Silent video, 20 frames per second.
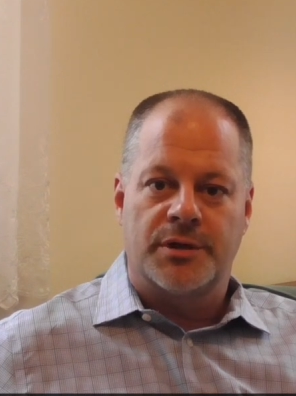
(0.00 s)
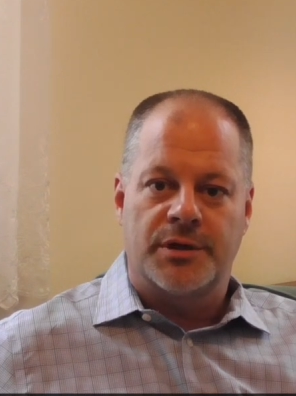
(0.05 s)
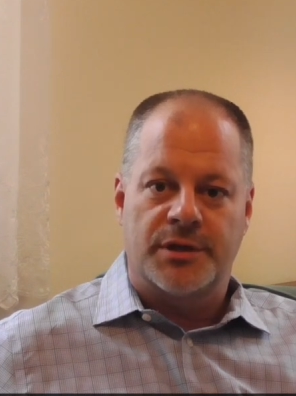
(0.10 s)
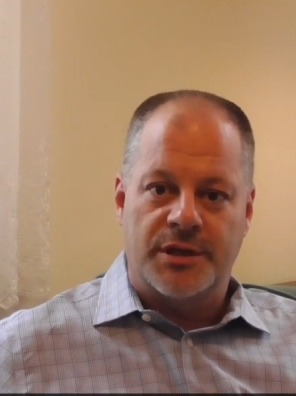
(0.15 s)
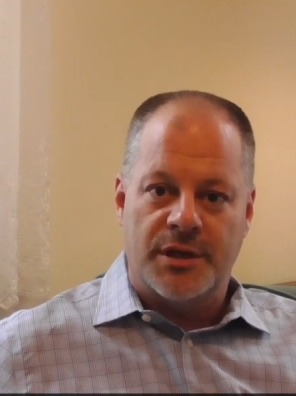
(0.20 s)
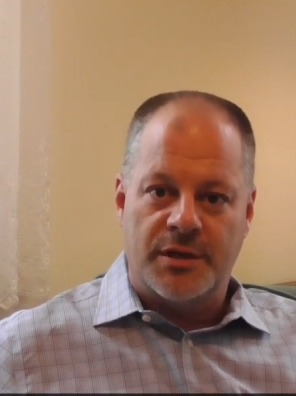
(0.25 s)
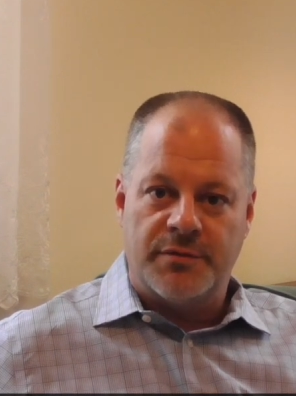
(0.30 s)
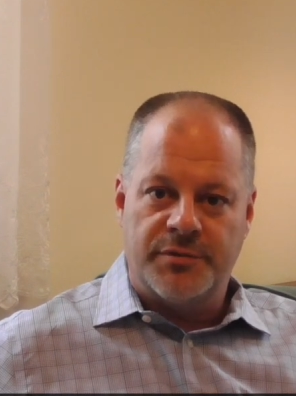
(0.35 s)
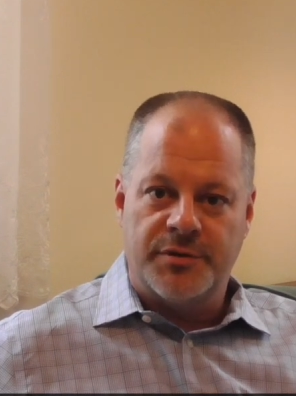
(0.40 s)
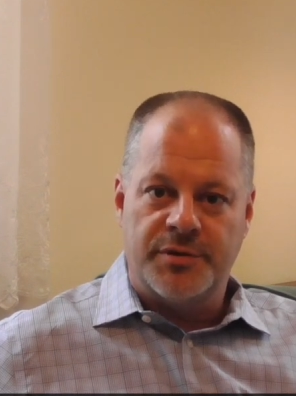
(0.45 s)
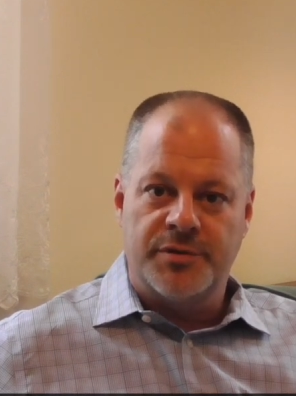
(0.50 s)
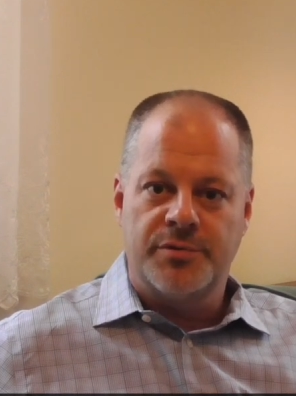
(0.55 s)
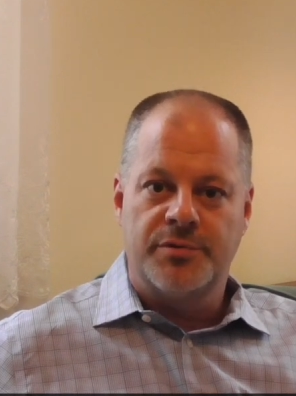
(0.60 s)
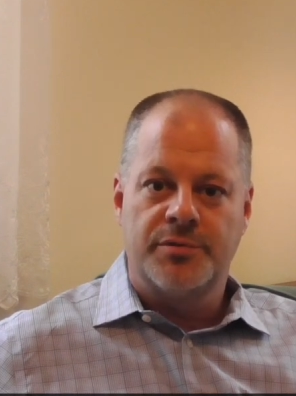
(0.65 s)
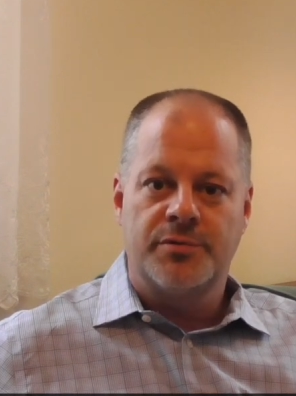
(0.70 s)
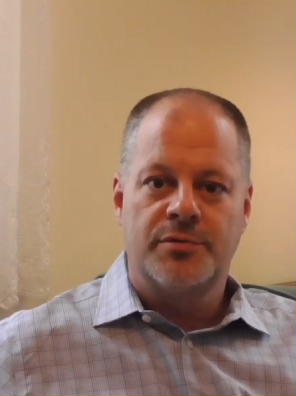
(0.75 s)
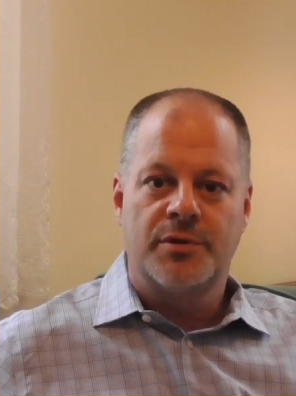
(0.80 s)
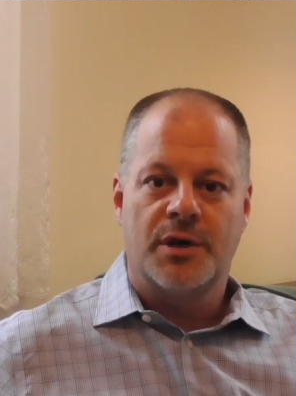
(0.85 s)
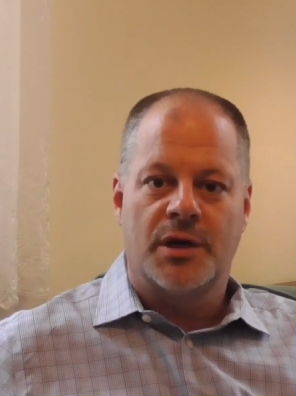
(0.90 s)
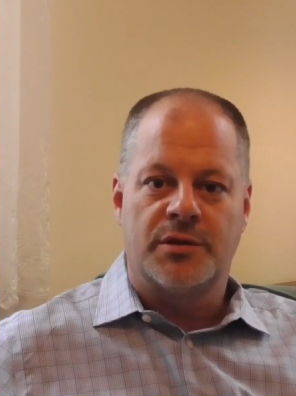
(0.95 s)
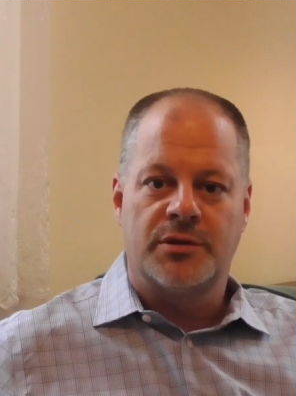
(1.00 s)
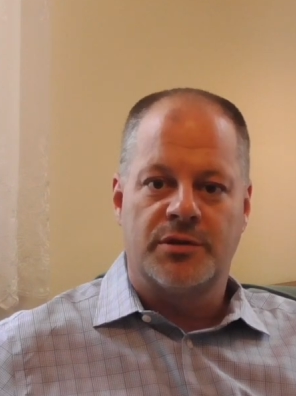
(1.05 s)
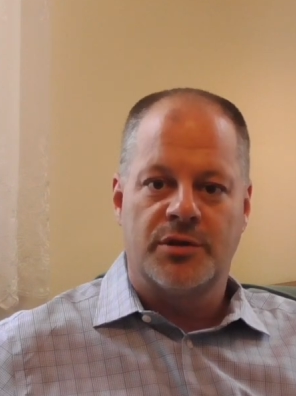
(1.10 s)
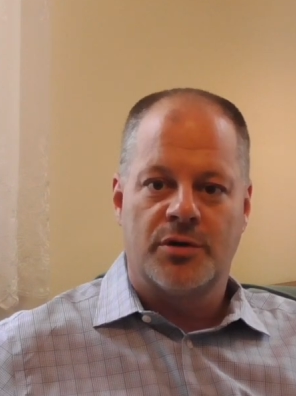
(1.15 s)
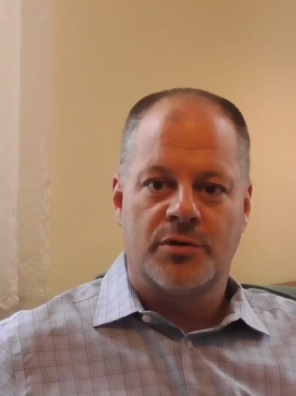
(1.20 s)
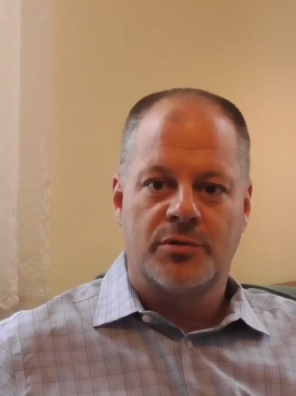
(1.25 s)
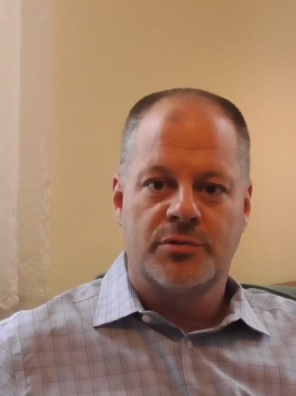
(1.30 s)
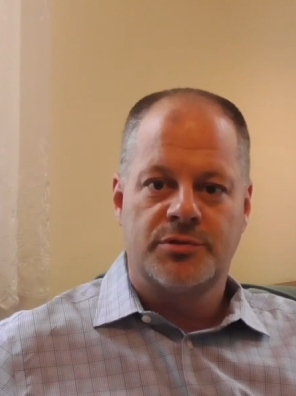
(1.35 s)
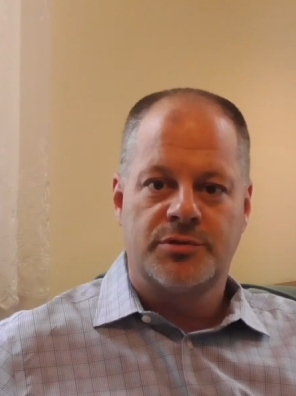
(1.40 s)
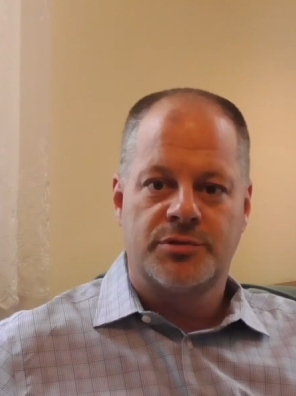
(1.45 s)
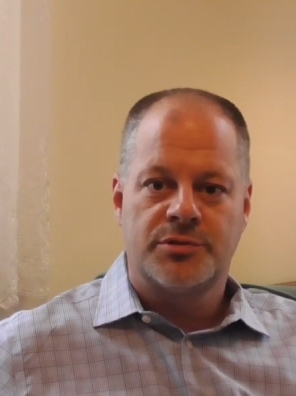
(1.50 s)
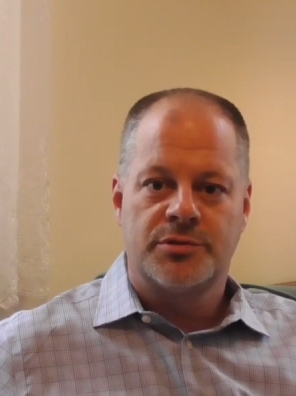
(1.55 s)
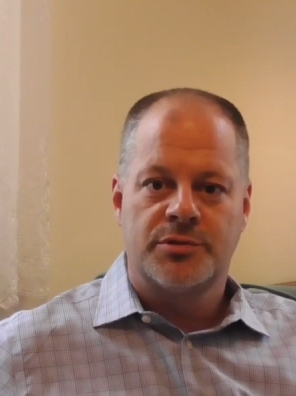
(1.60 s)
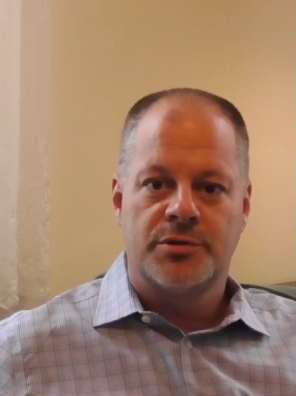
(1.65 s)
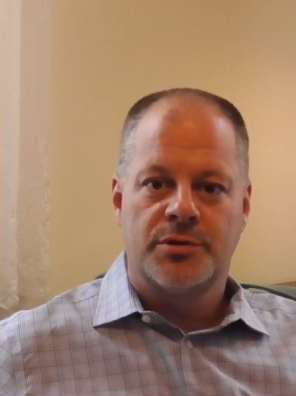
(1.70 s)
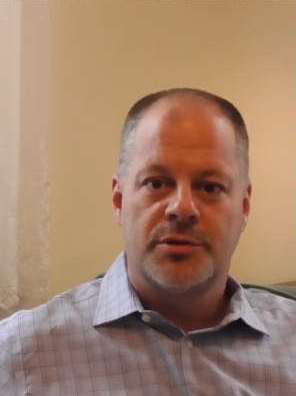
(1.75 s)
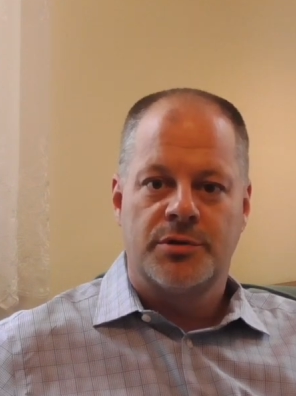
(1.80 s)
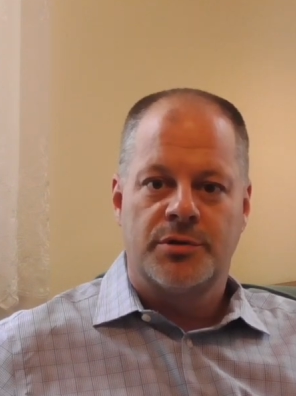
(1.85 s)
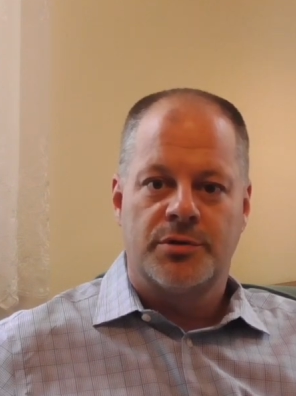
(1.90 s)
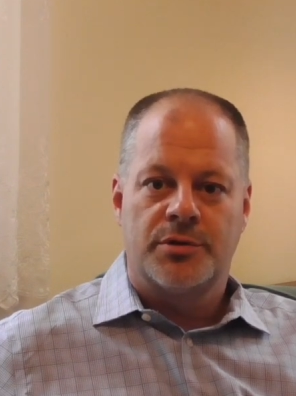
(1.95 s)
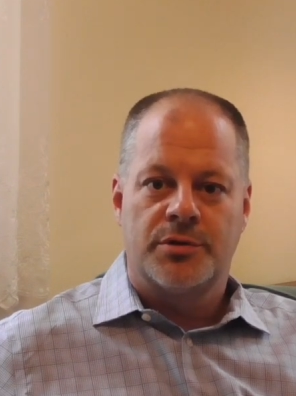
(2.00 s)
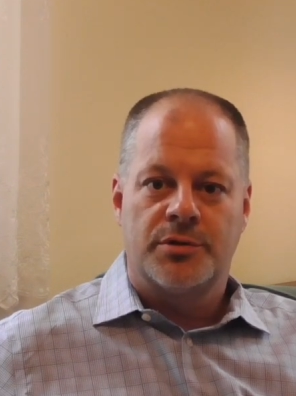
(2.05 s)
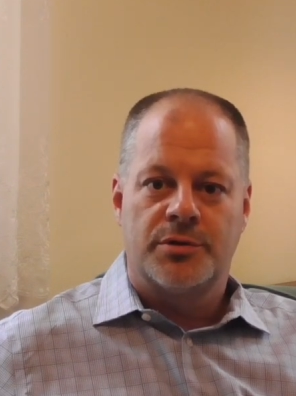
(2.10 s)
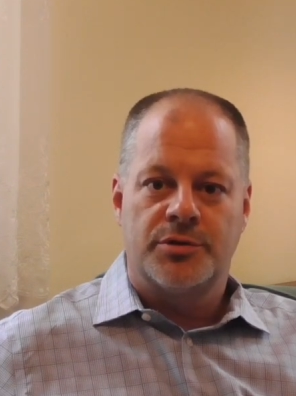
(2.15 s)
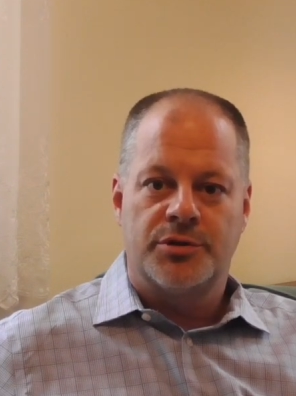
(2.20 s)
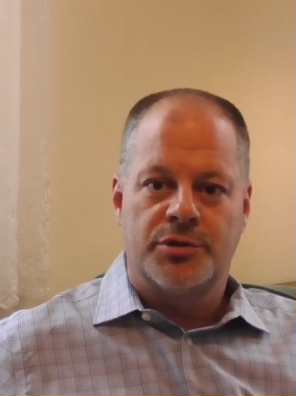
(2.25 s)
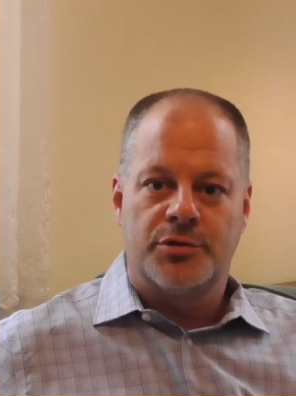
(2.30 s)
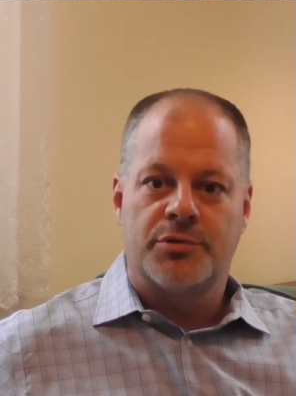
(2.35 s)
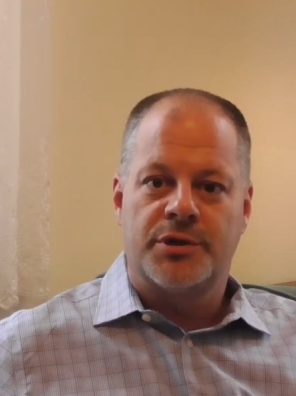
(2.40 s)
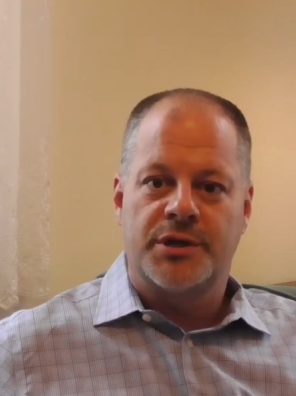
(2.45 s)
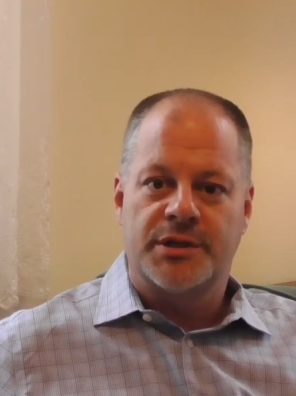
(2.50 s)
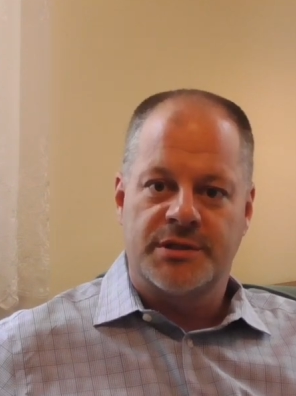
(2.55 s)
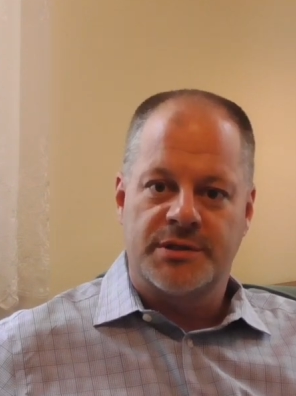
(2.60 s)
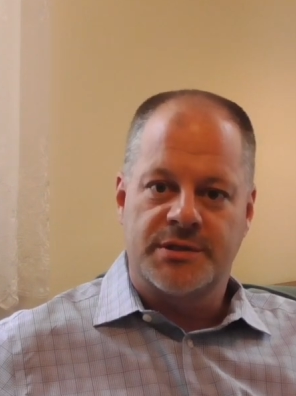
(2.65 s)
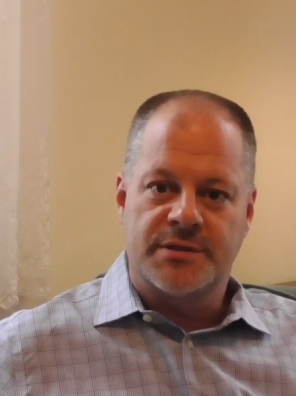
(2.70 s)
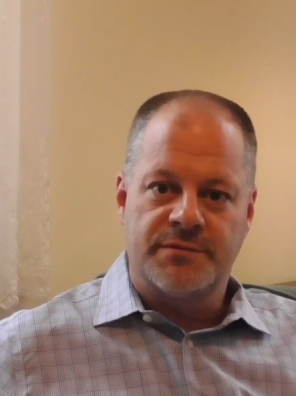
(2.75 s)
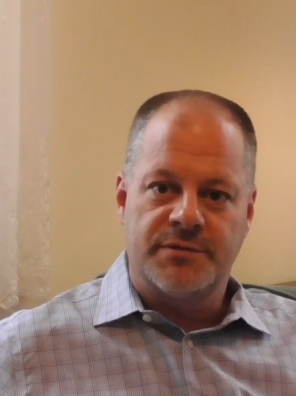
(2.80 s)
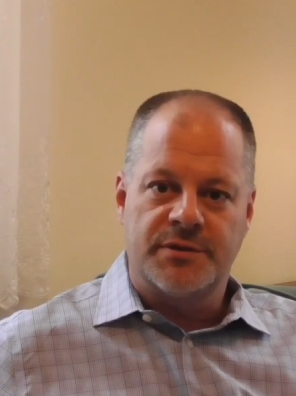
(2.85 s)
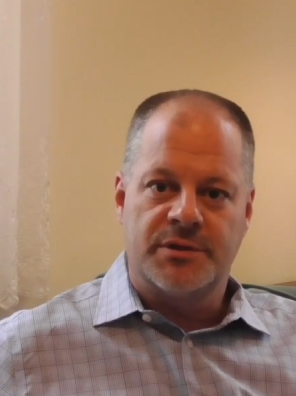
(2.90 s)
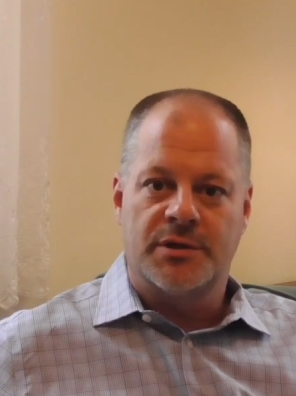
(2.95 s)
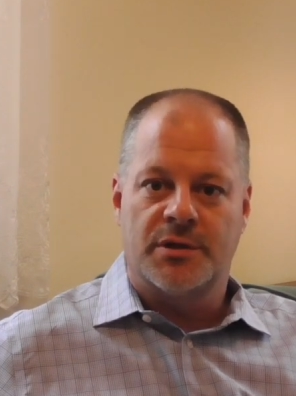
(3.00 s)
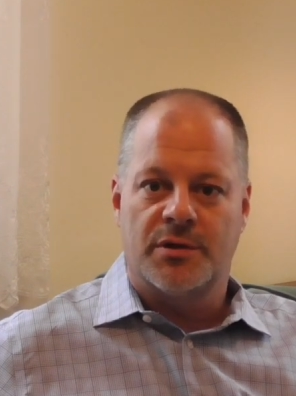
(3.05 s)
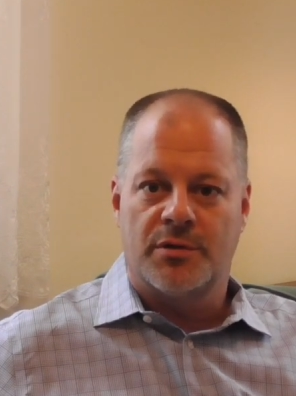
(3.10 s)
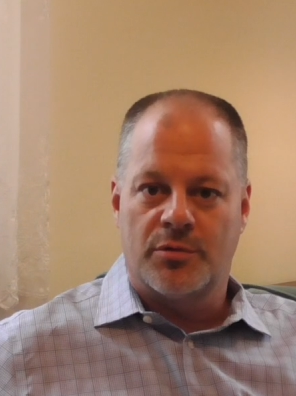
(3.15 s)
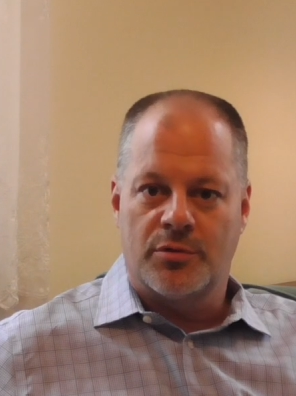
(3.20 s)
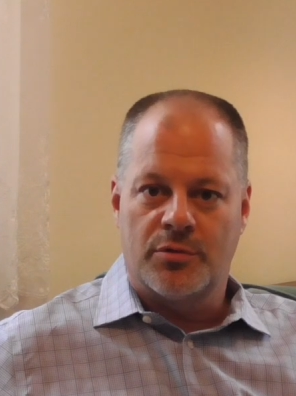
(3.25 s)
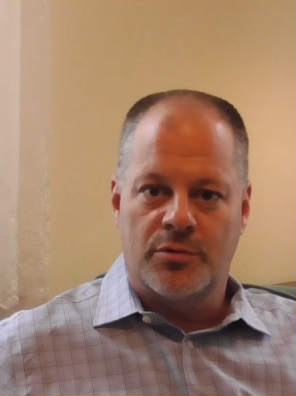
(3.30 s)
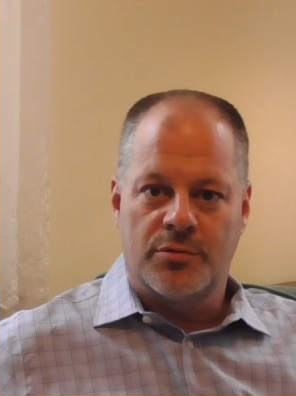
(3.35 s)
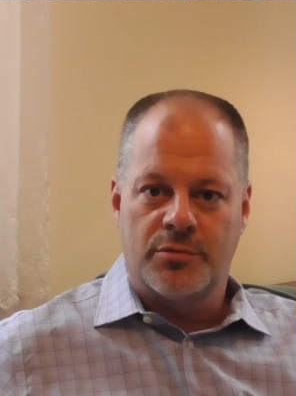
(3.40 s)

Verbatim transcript: give you a note during this video